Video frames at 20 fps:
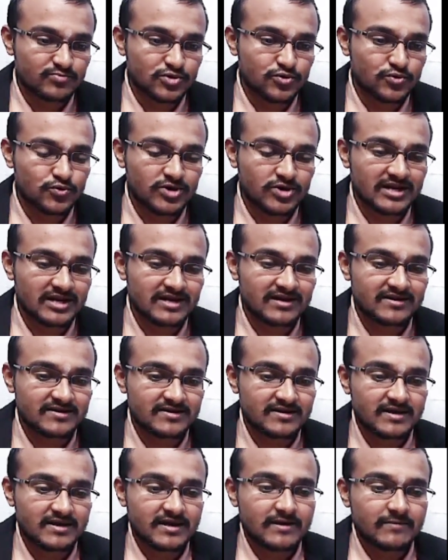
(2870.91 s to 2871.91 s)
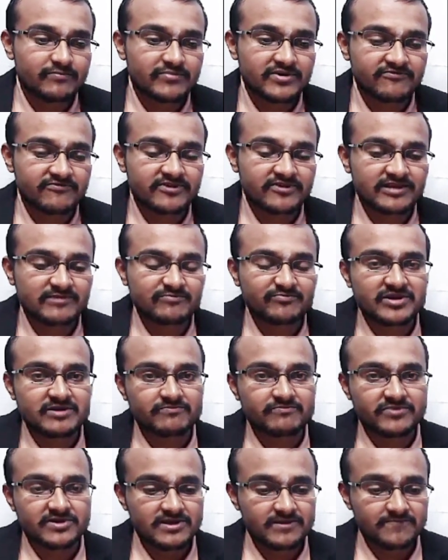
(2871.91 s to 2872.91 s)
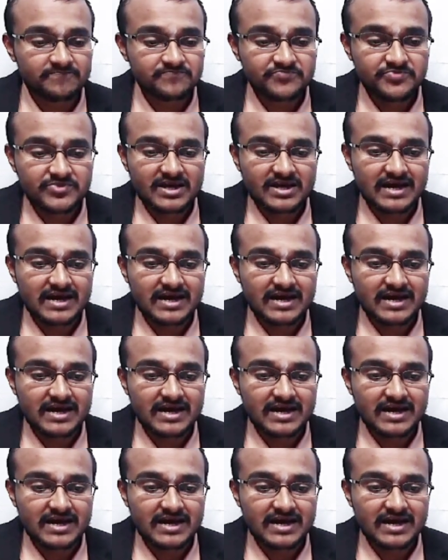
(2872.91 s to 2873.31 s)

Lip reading: blue color preferring people,